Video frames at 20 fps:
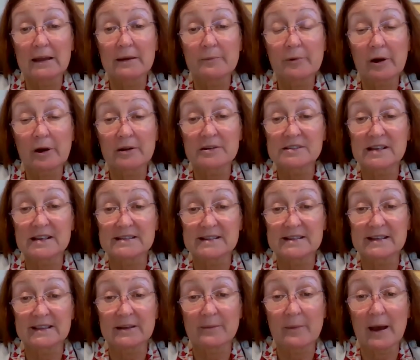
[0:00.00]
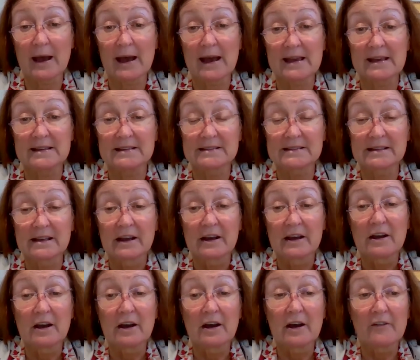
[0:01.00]
processing the pays
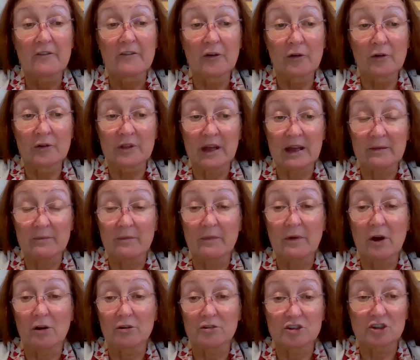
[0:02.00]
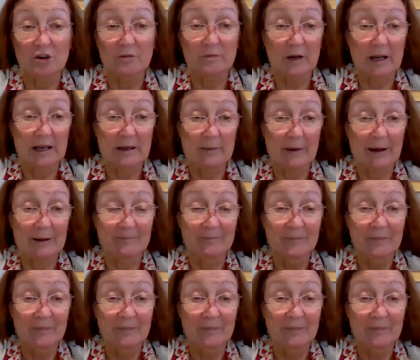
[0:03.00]
for them on JobKeeper?